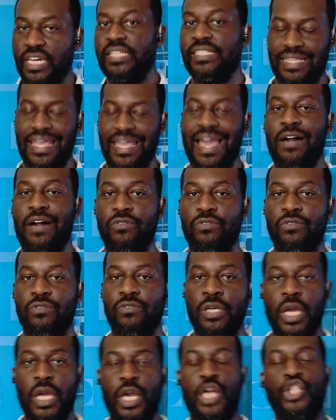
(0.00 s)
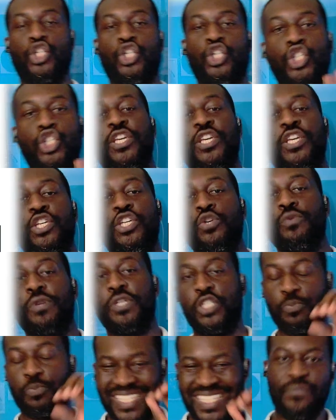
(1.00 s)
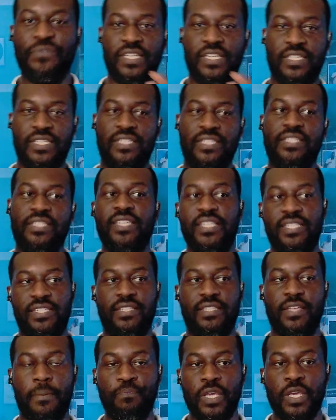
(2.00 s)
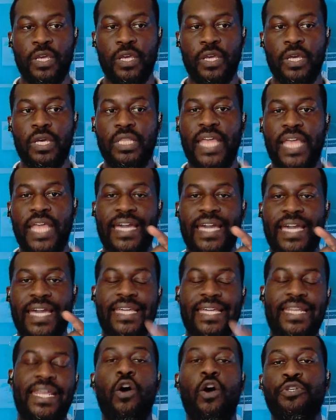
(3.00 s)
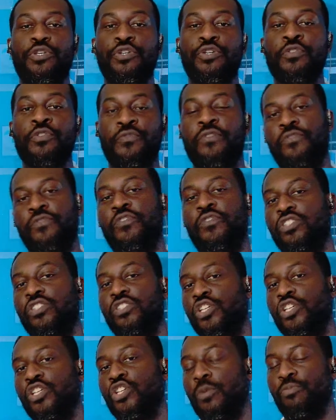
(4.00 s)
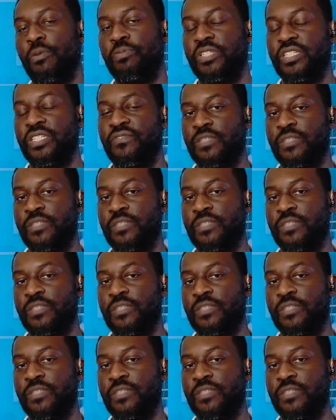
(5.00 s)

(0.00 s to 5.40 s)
and showing you a specific system that can help you move further faster in your property investment journey.